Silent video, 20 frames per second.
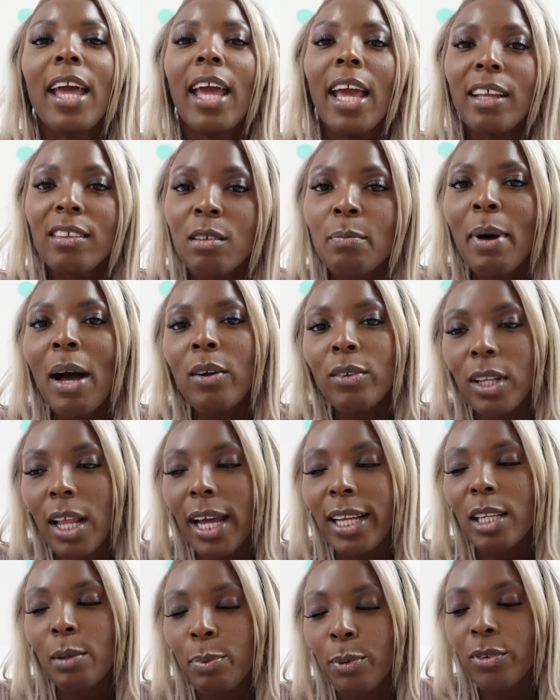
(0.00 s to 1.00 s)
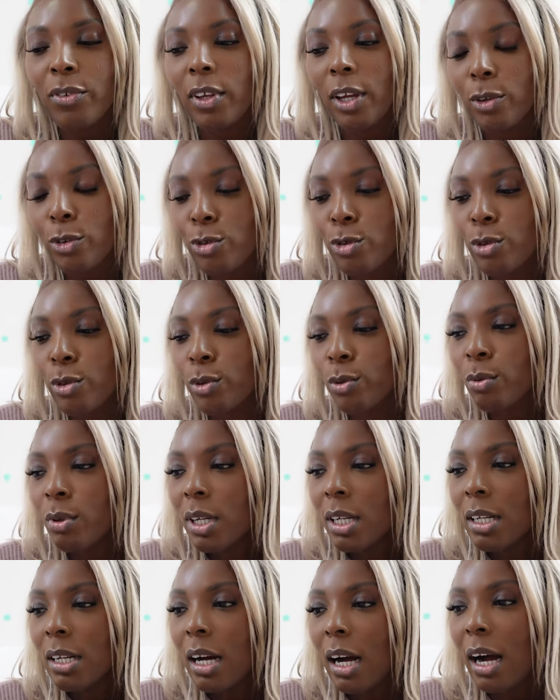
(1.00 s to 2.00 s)
It's about 90% true.
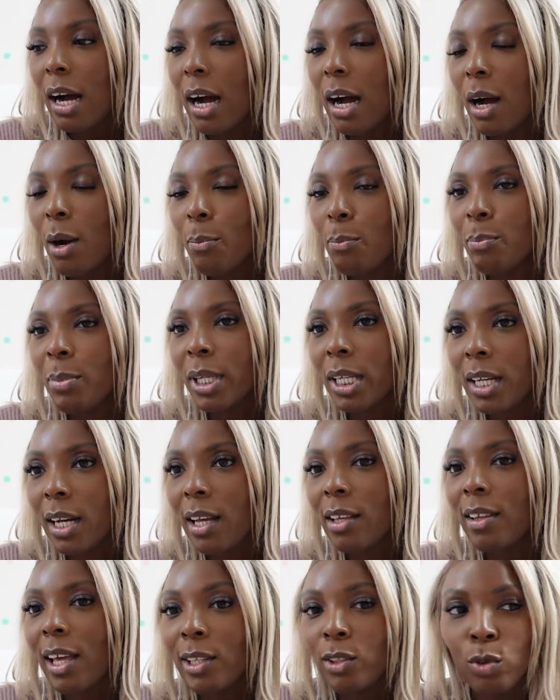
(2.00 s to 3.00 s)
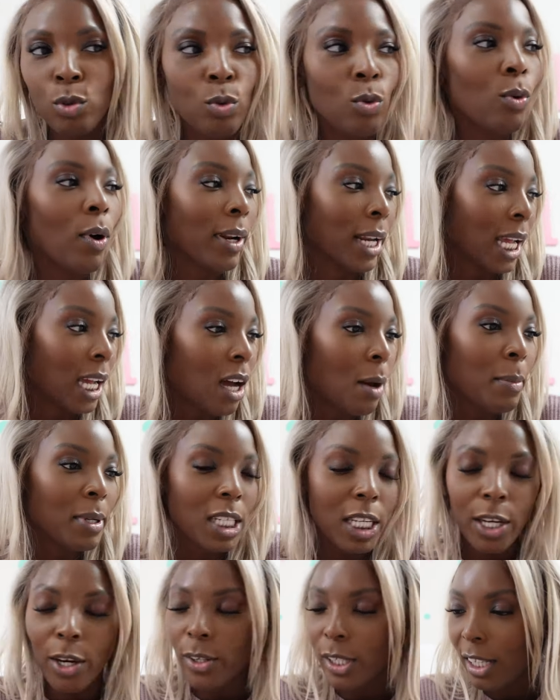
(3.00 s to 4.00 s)
Um, because I do when I come in
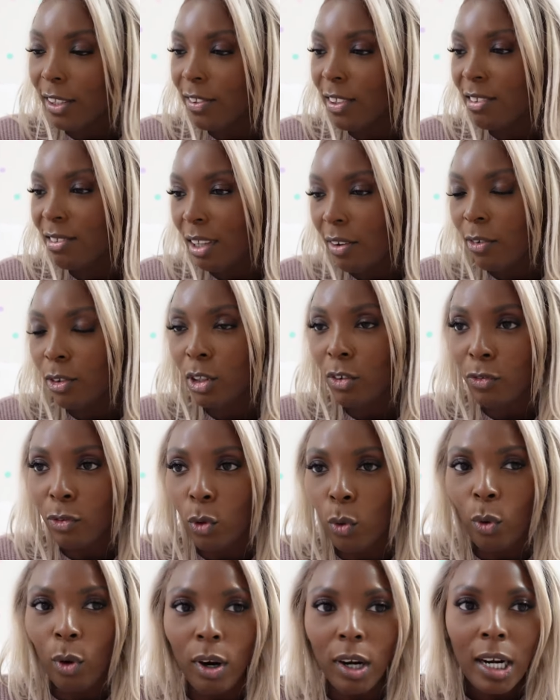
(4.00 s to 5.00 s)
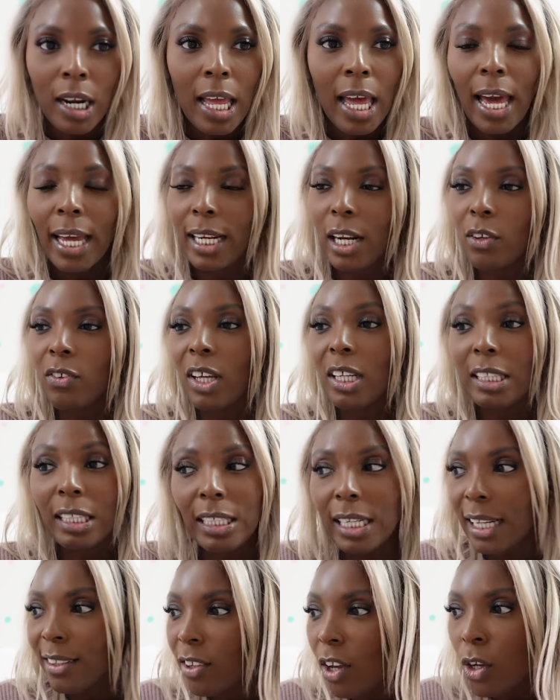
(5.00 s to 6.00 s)
here and I see stuff on the floor and I'll say,
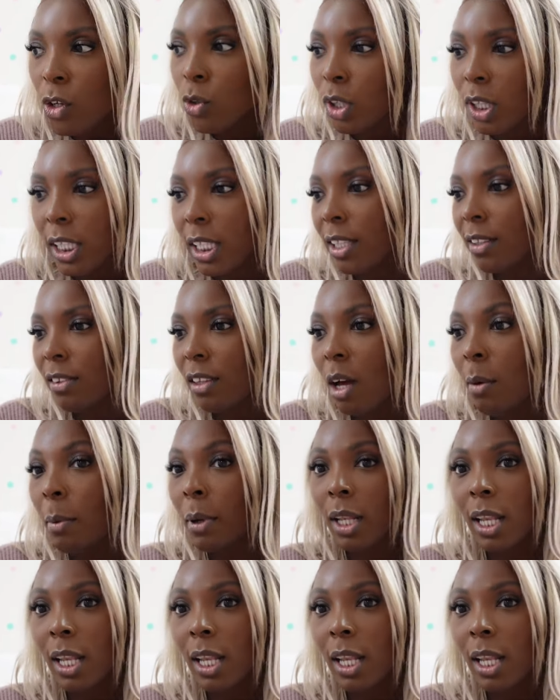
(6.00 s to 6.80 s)
didn't I tell you to clean this up?